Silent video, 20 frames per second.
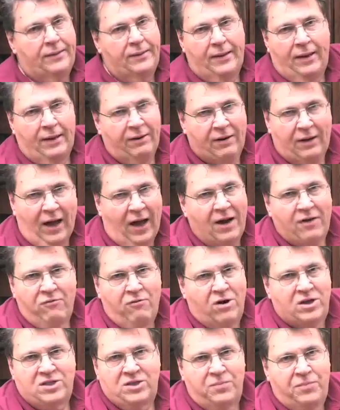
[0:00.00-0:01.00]
a kind of
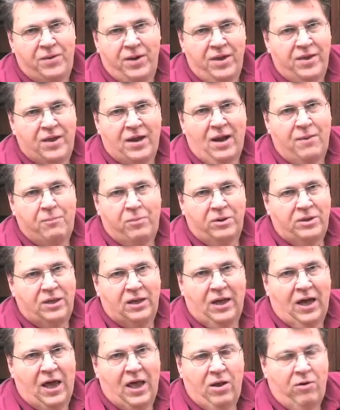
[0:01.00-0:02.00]
recipe that I put
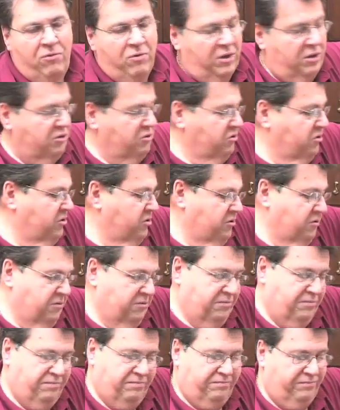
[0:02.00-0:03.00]
together. It's
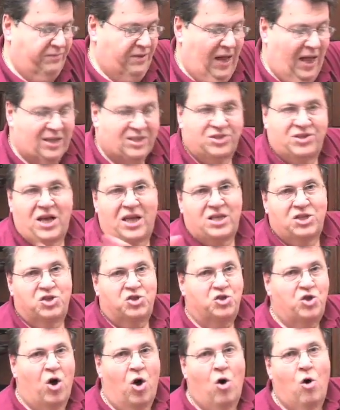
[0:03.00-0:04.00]
not set in
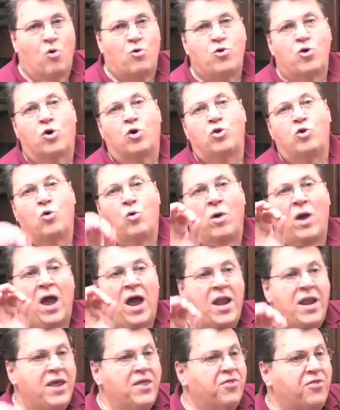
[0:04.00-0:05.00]
stone. You can do
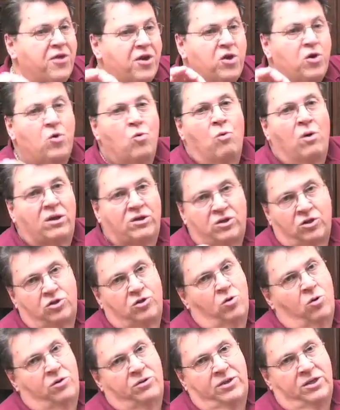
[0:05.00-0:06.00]
anything you want to
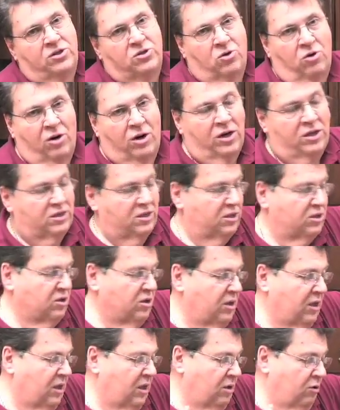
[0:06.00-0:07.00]
do with these cookies.
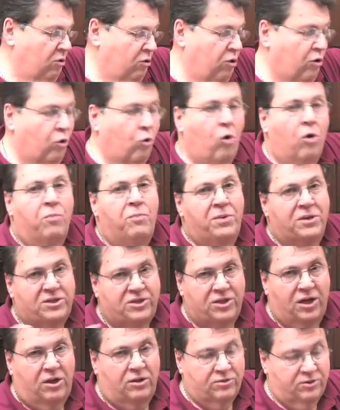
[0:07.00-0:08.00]
They're called
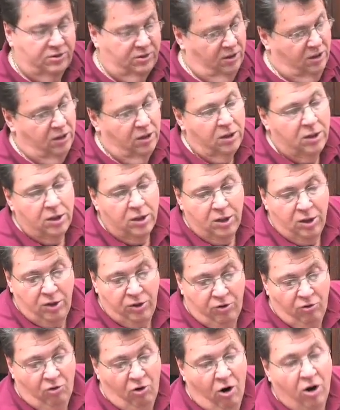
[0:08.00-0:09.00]
pizzelles.
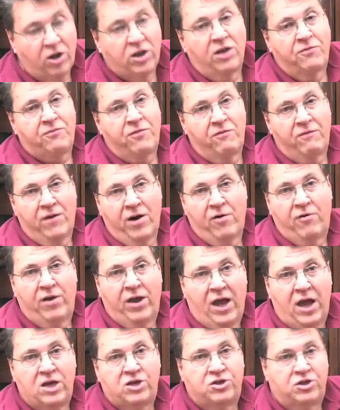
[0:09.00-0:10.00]
There are different
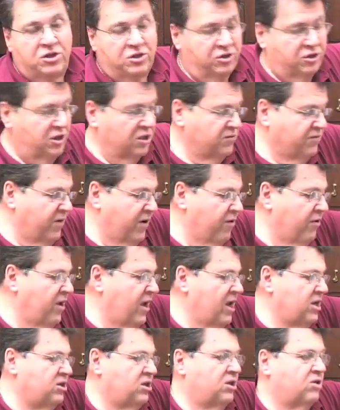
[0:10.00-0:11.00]
variations. This
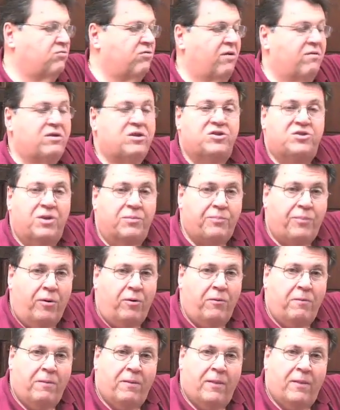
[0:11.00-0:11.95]
variation is very simple.